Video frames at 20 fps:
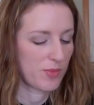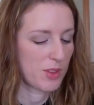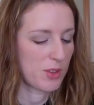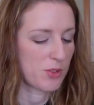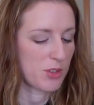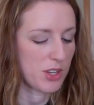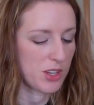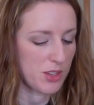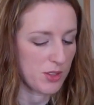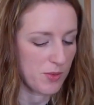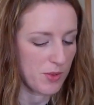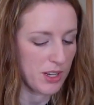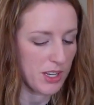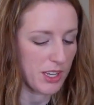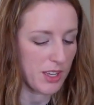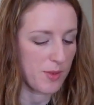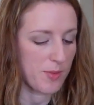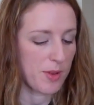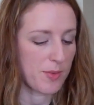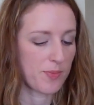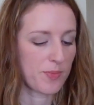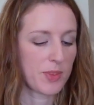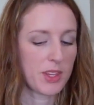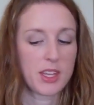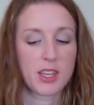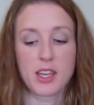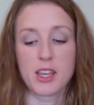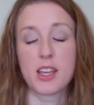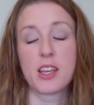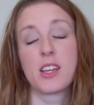No, she doesn't want to come up.
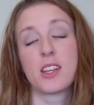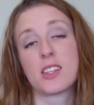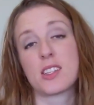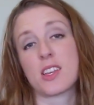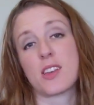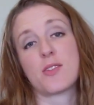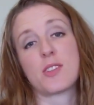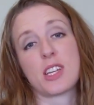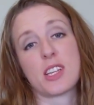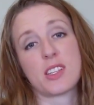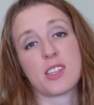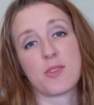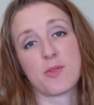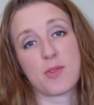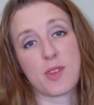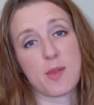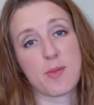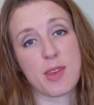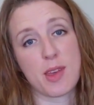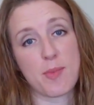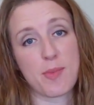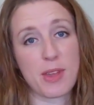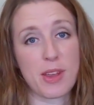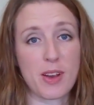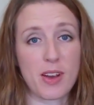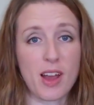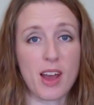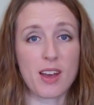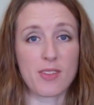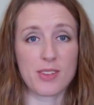So I have Daisy and Phoebe up
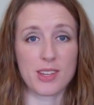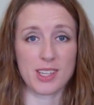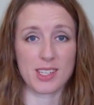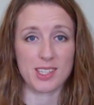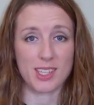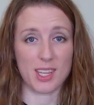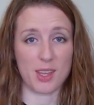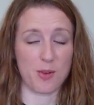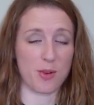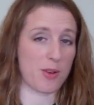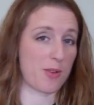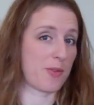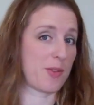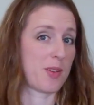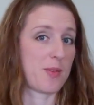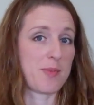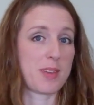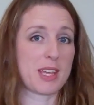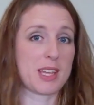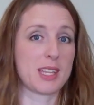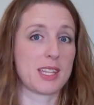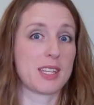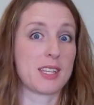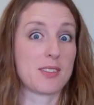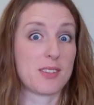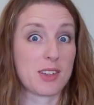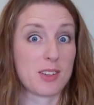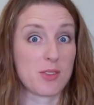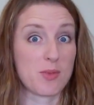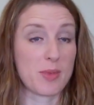here. Obviously, we're filming in the
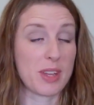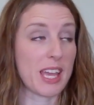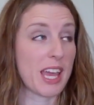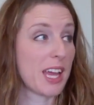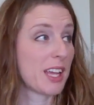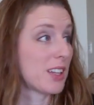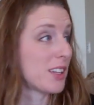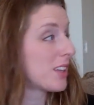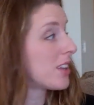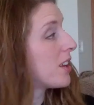living room again.